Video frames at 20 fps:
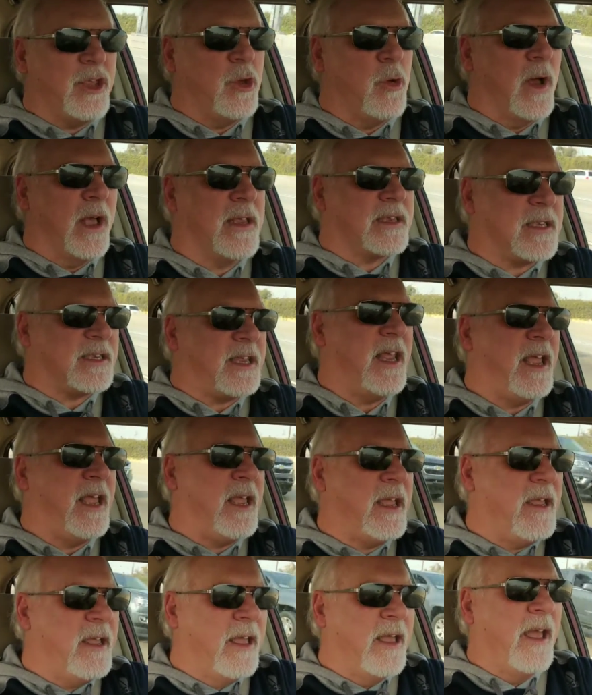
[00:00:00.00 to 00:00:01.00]

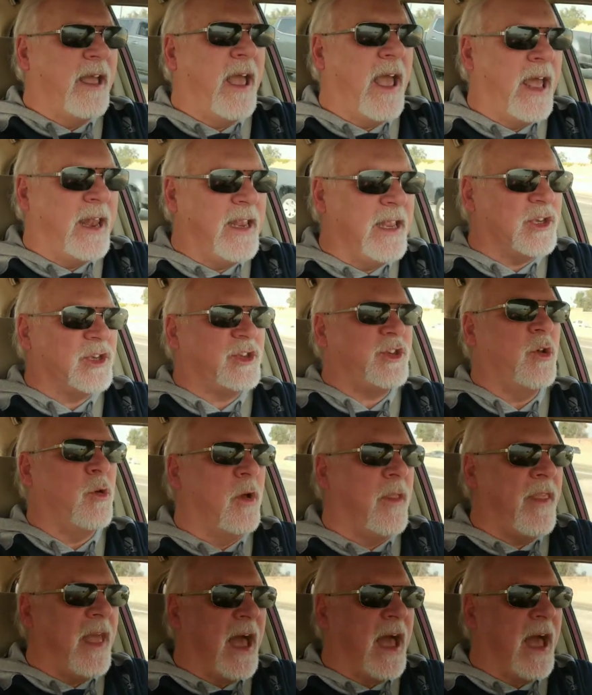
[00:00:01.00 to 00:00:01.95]
USC, and he's doing